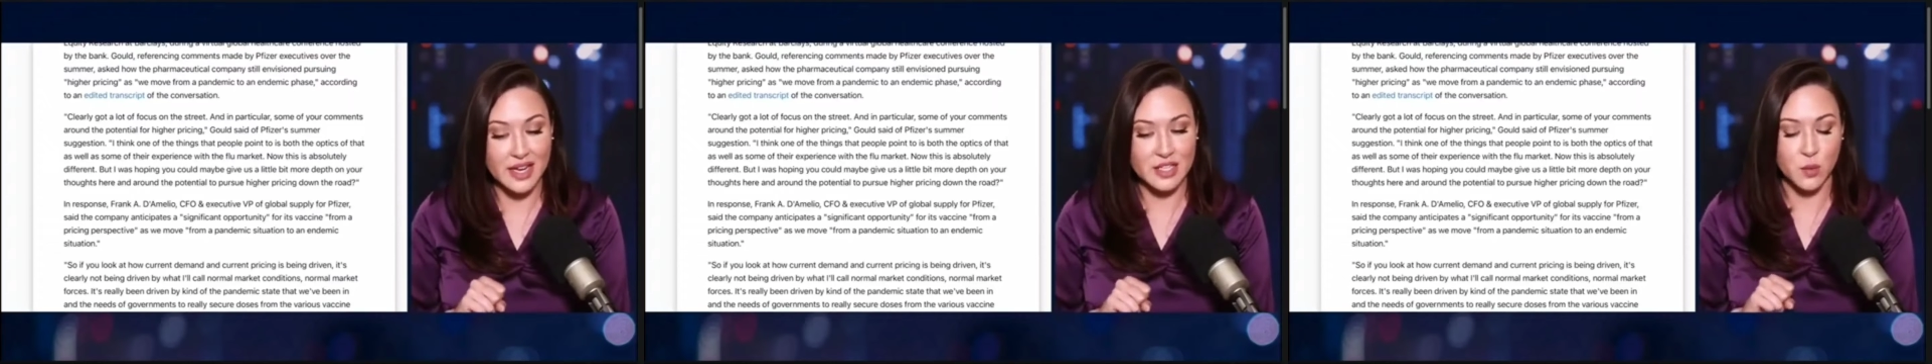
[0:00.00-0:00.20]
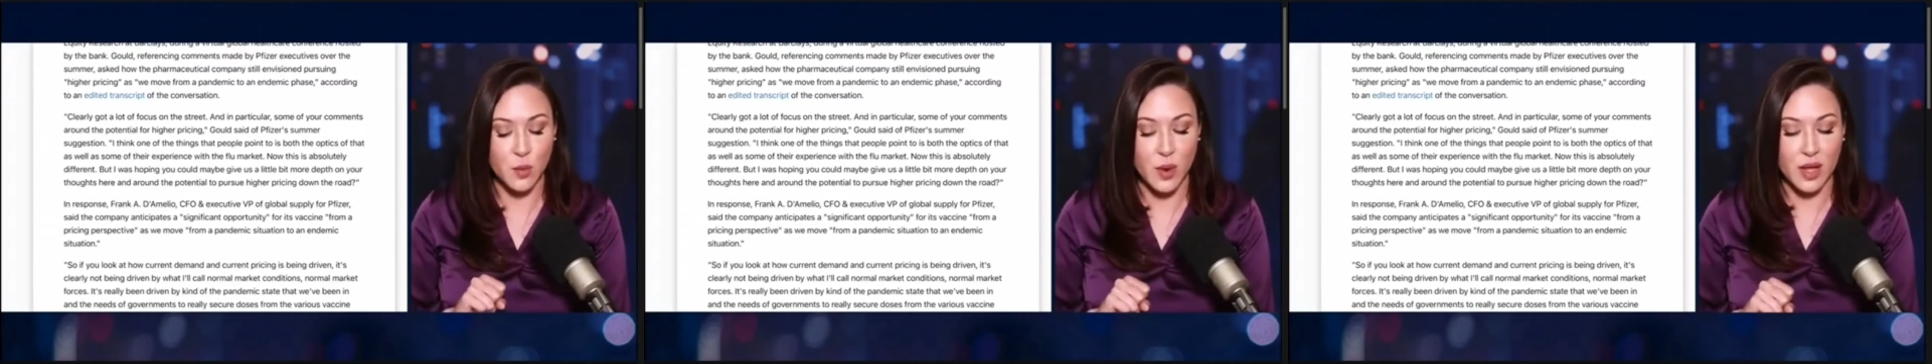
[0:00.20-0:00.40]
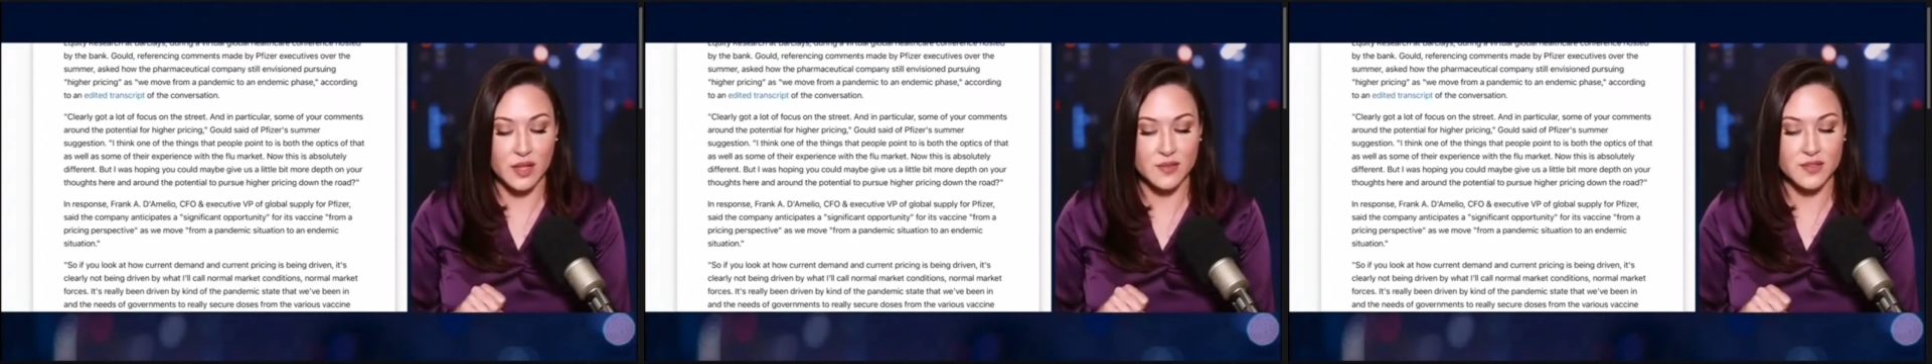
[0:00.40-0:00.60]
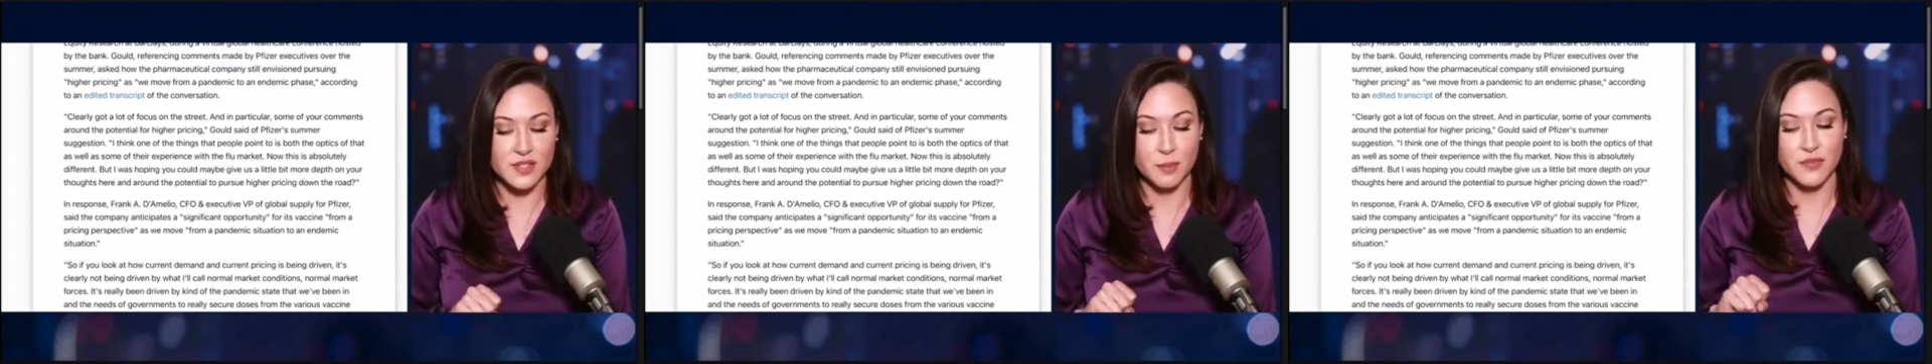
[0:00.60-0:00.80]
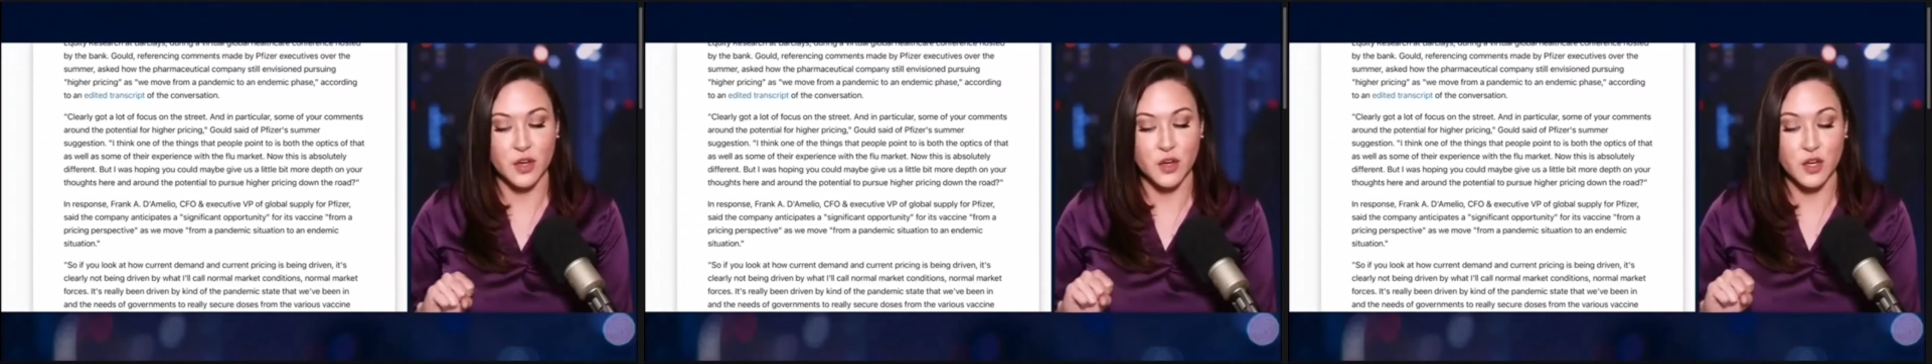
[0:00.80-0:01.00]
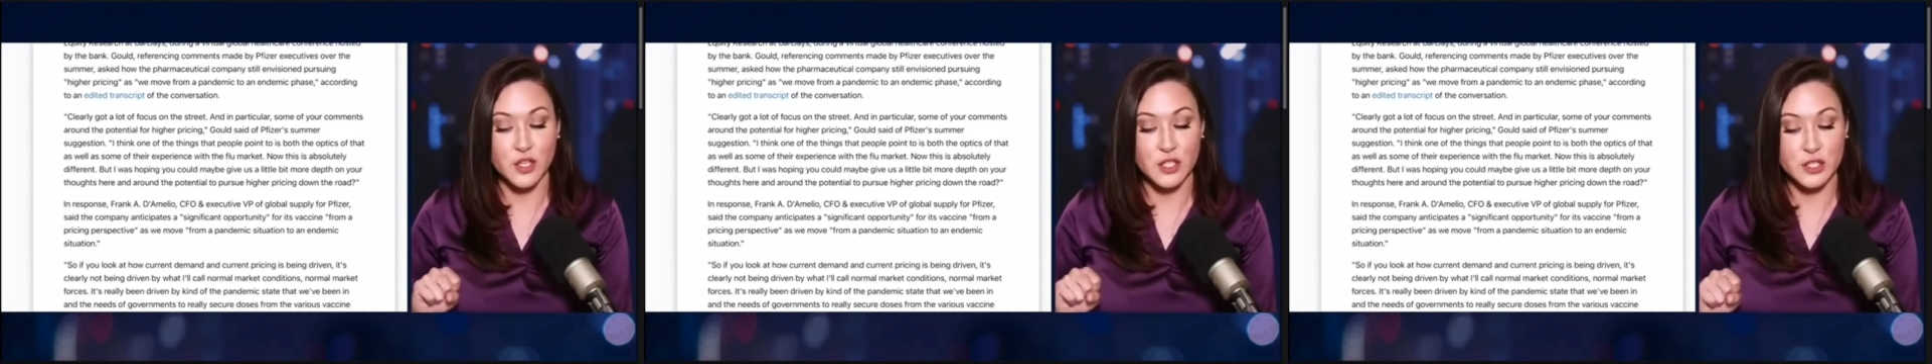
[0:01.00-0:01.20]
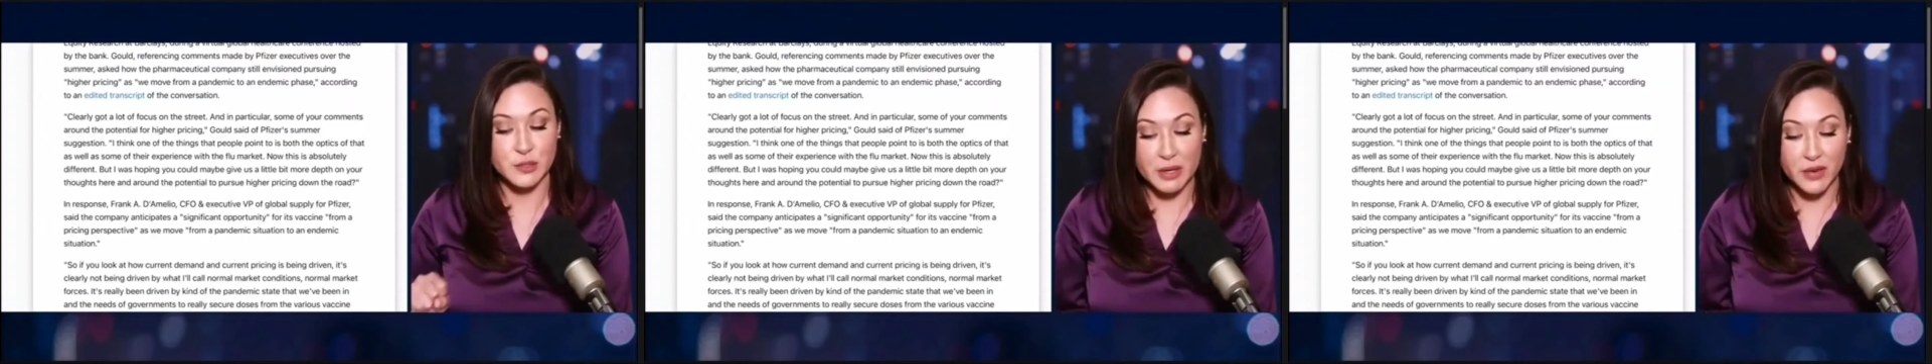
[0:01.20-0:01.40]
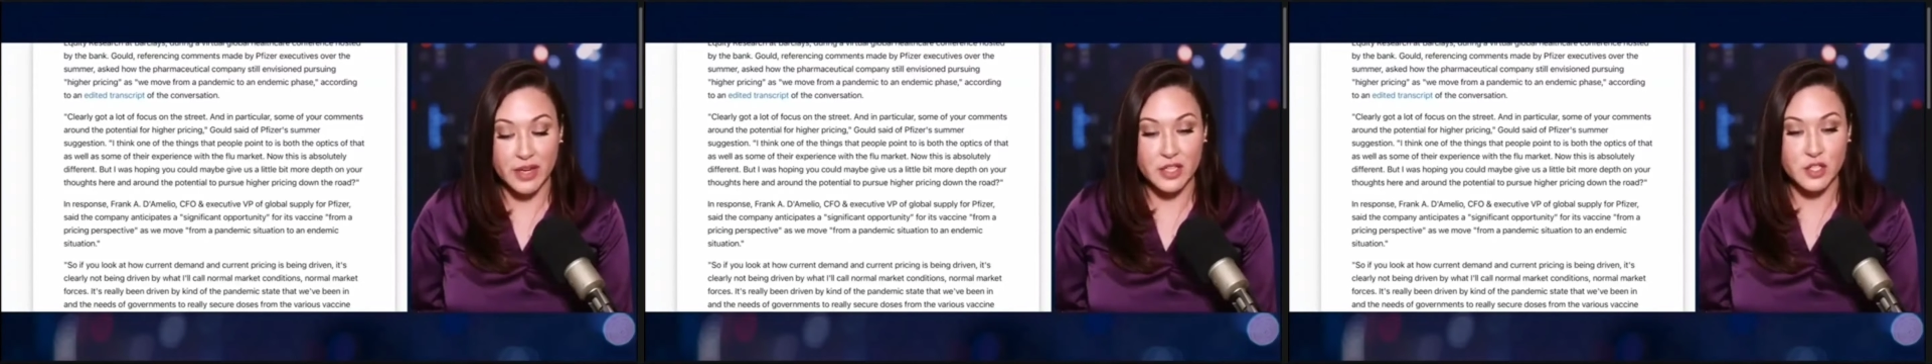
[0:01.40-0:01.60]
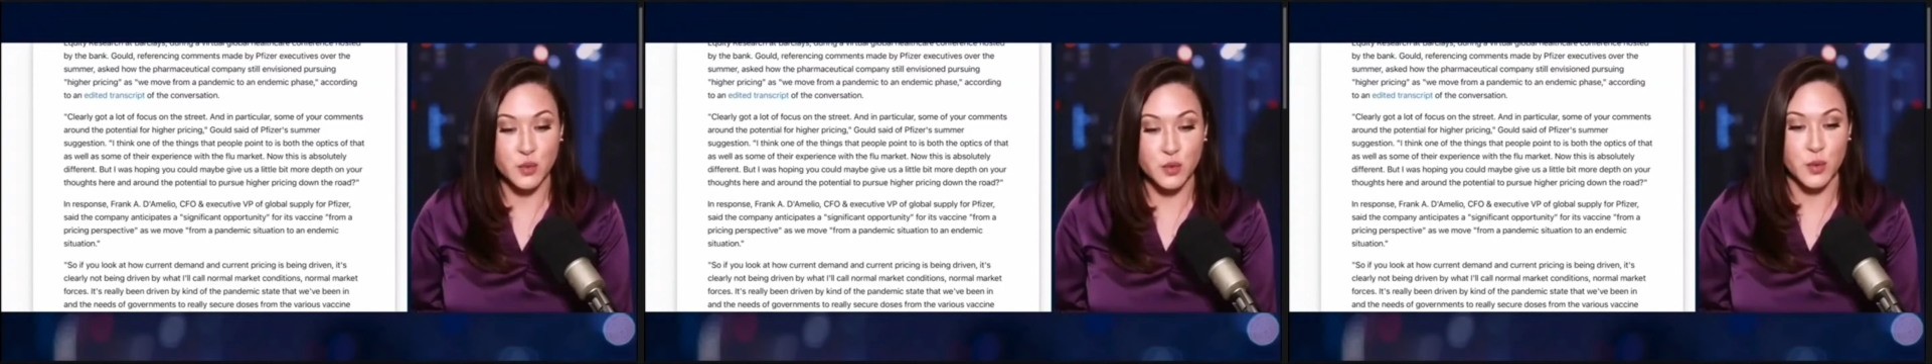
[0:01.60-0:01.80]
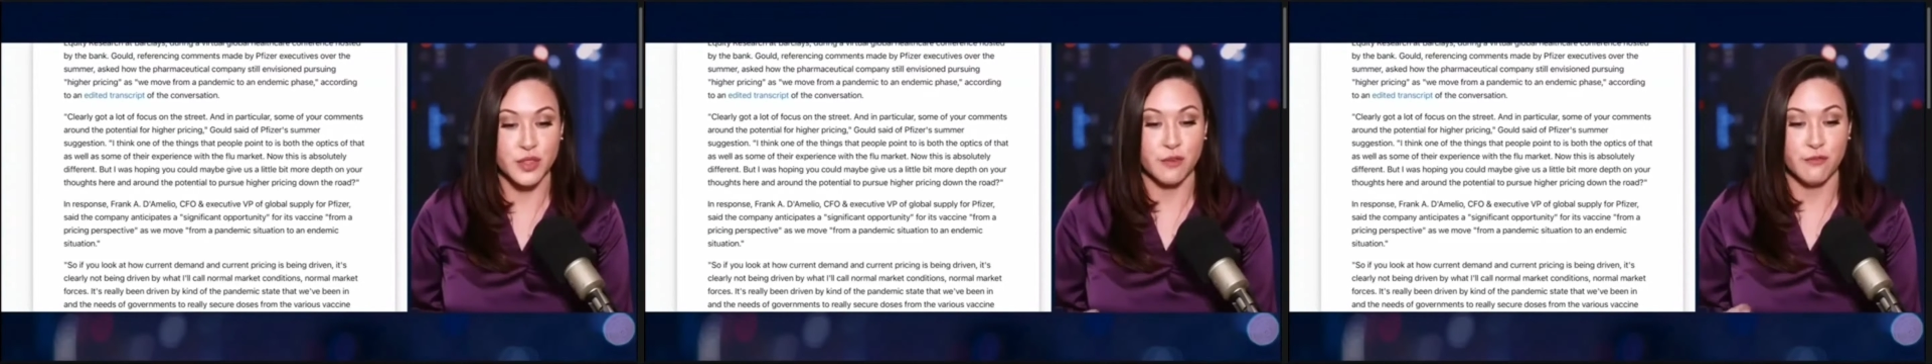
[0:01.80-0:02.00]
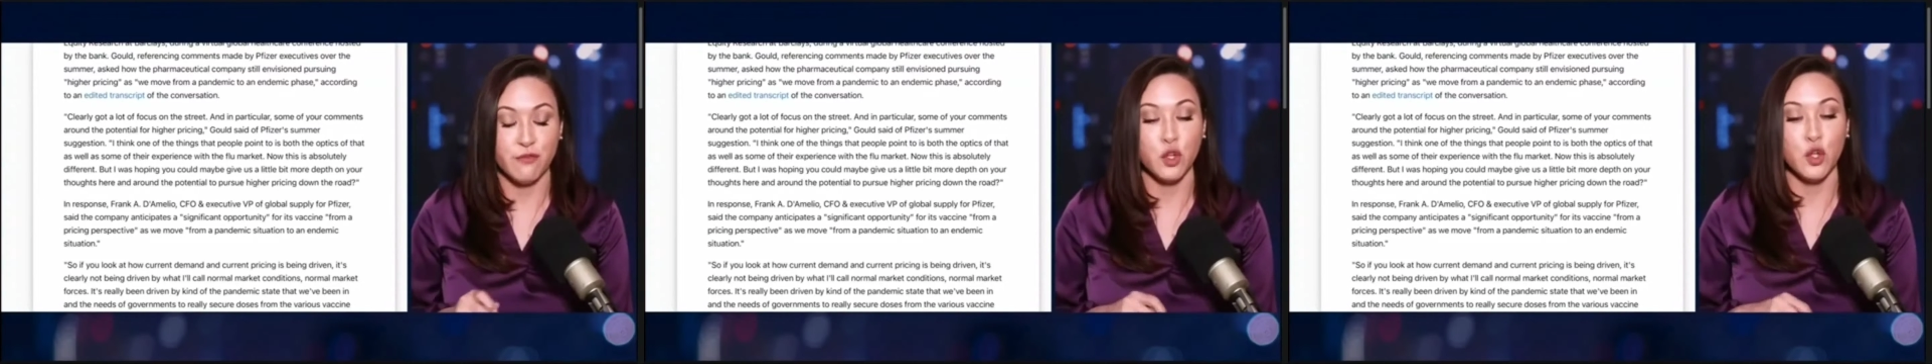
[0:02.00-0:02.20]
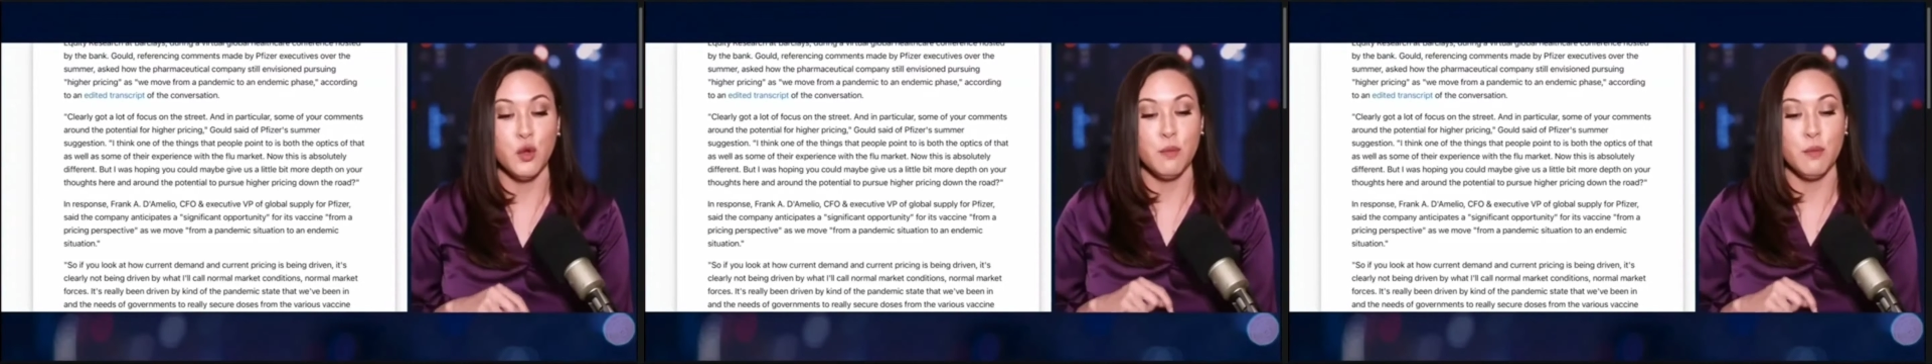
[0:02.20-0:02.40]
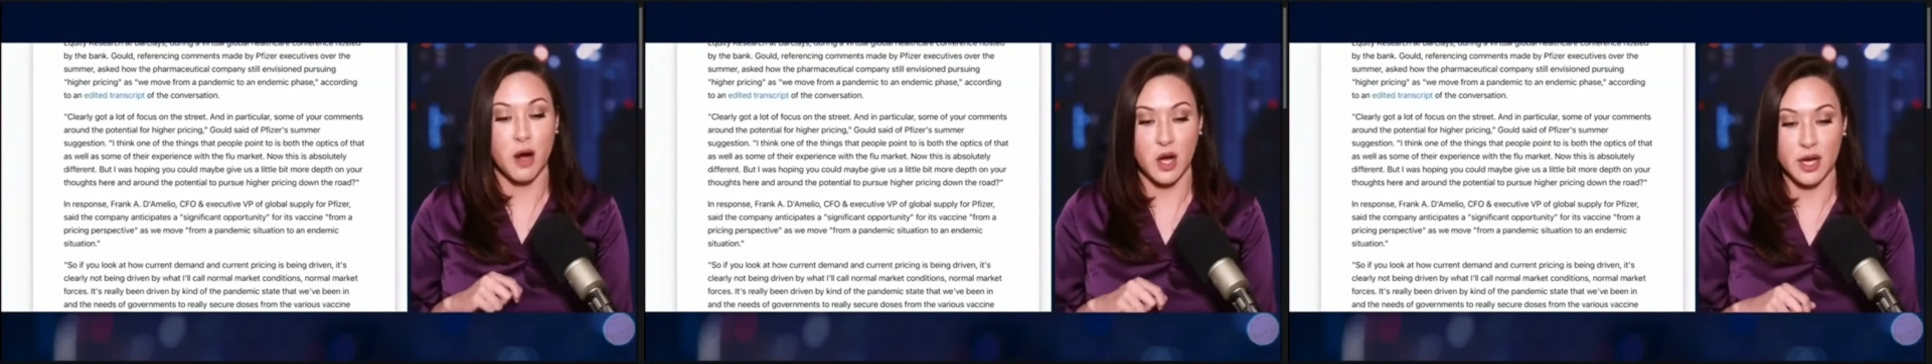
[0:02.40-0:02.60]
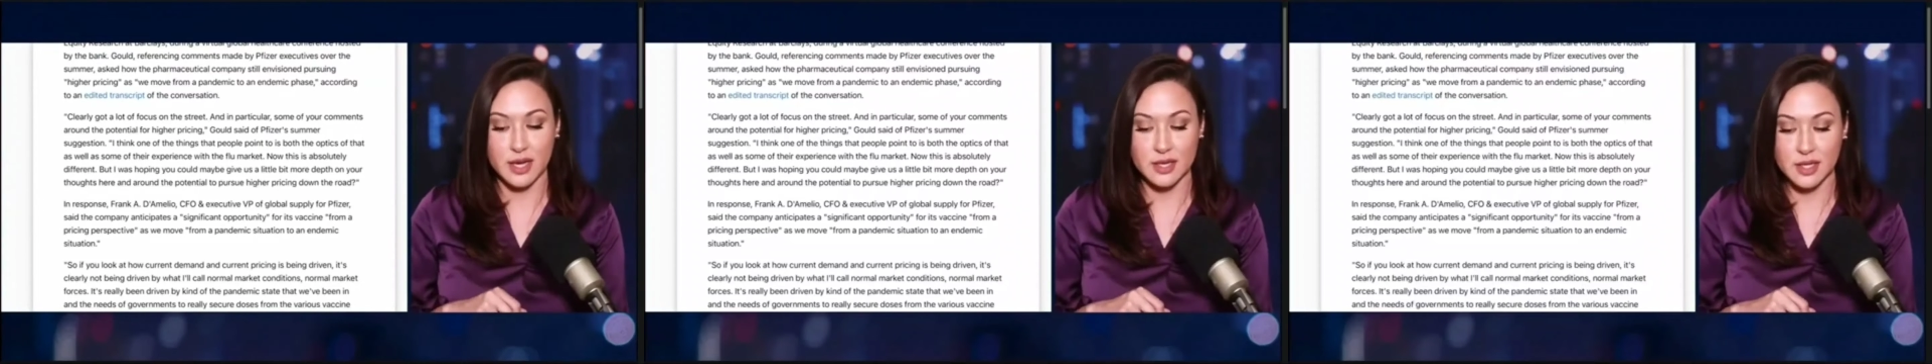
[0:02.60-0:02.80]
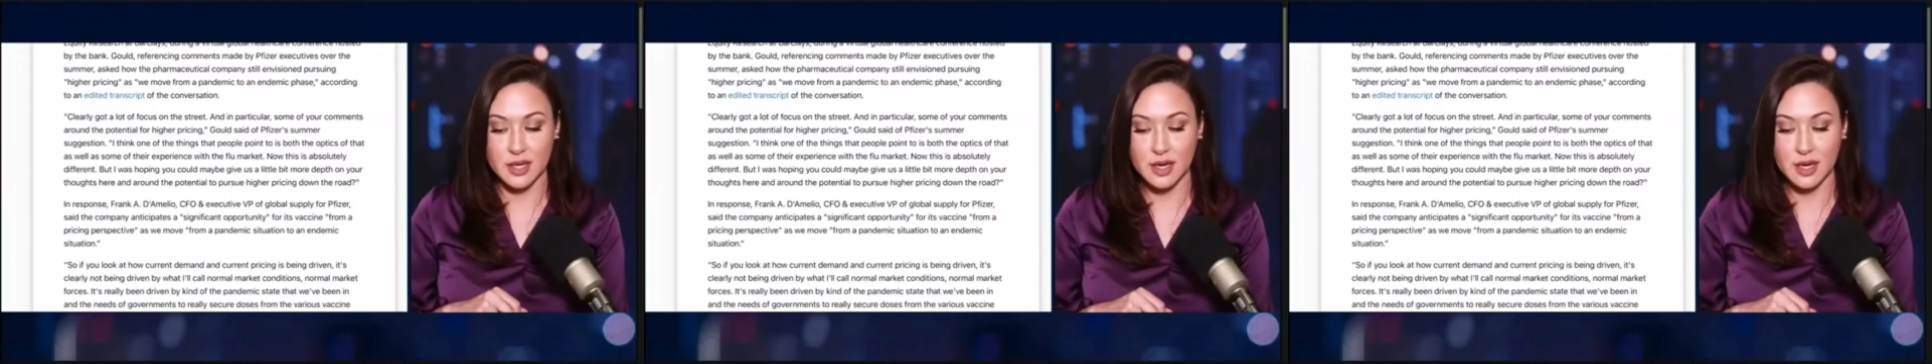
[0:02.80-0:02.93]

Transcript: as well as some of their experience with the flu market.